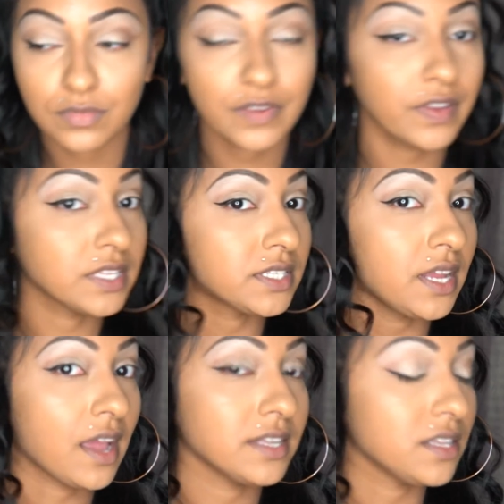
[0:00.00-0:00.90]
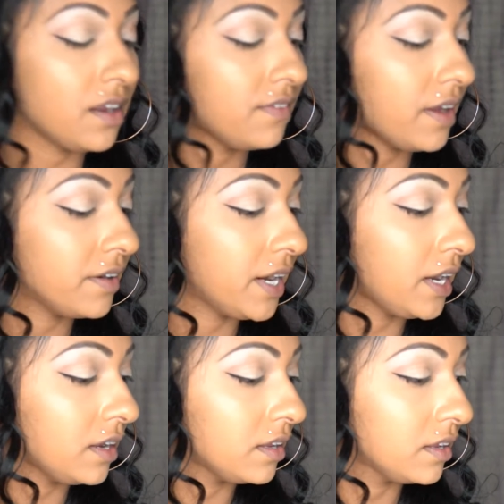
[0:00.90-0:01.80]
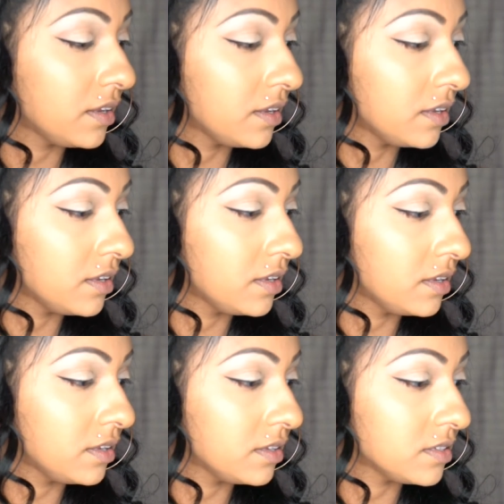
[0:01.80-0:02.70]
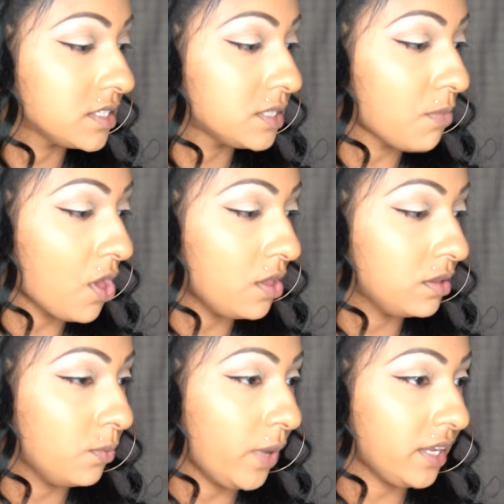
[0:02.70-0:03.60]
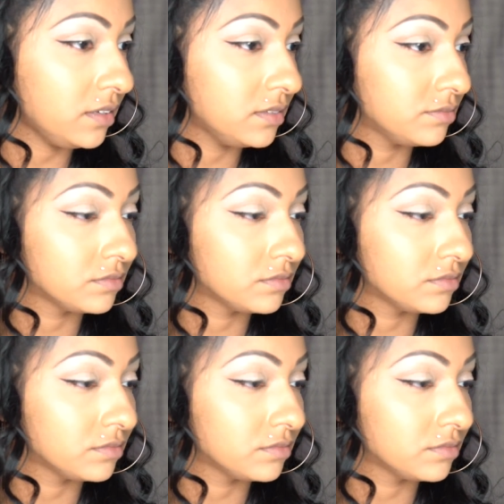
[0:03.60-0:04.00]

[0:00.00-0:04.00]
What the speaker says: You can see I did a very small wing.